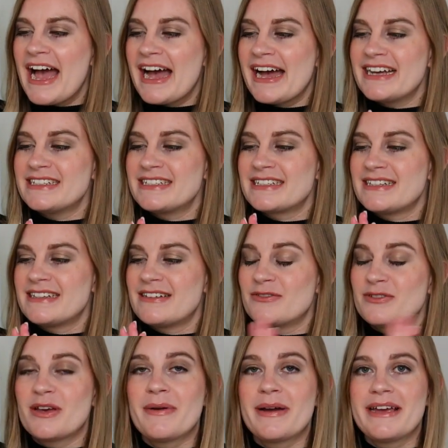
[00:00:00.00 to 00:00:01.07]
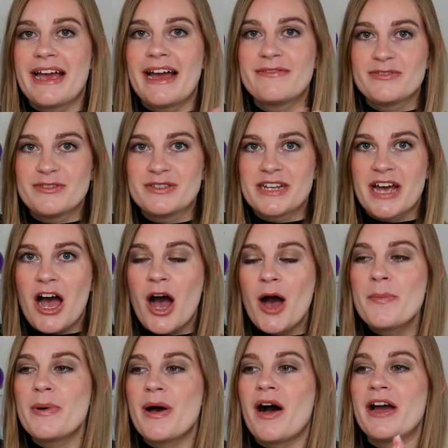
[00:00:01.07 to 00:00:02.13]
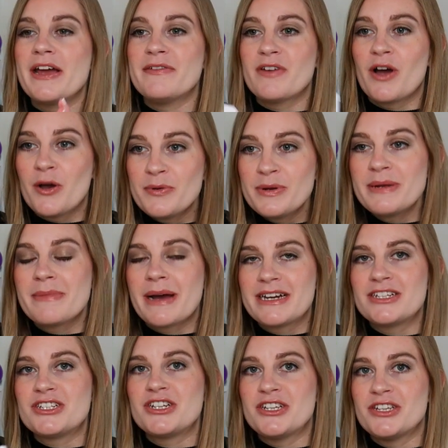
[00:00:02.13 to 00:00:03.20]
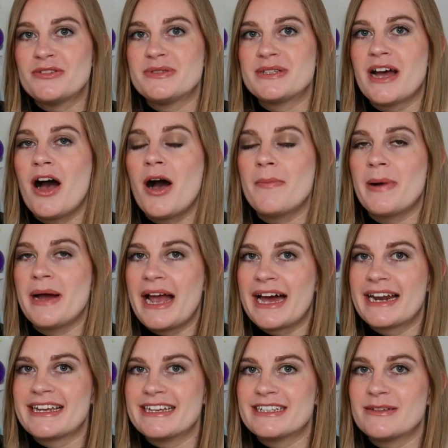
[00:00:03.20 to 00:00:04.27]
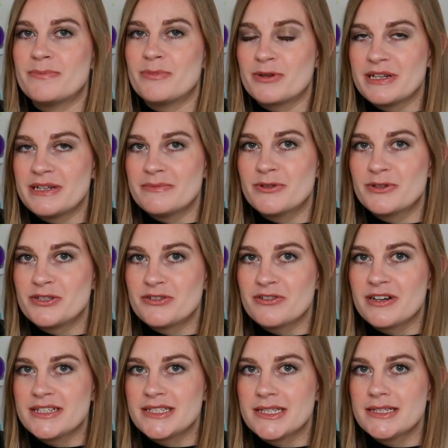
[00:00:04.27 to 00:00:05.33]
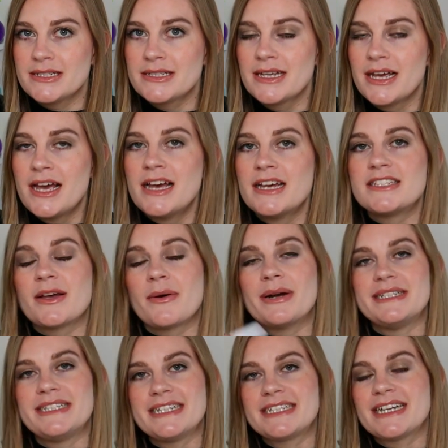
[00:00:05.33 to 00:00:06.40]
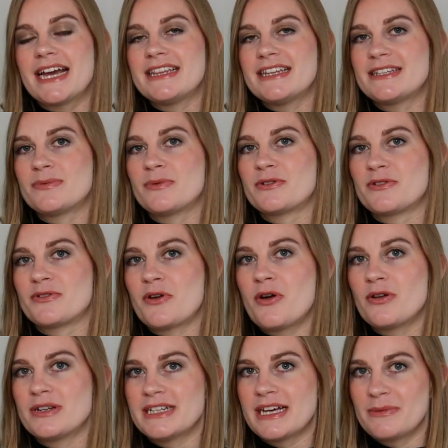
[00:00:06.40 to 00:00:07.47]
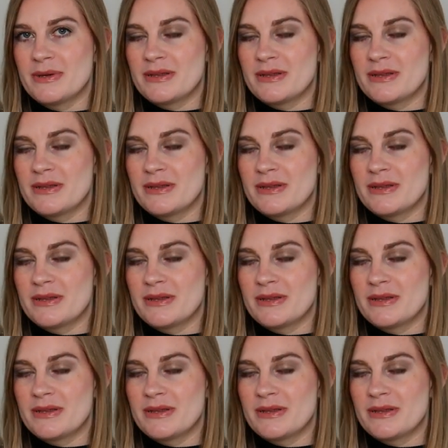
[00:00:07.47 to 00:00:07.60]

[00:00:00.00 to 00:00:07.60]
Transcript: And although I have used it up, I've only managed to use it up by adding it to body moisturisers. So I did take this one on holiday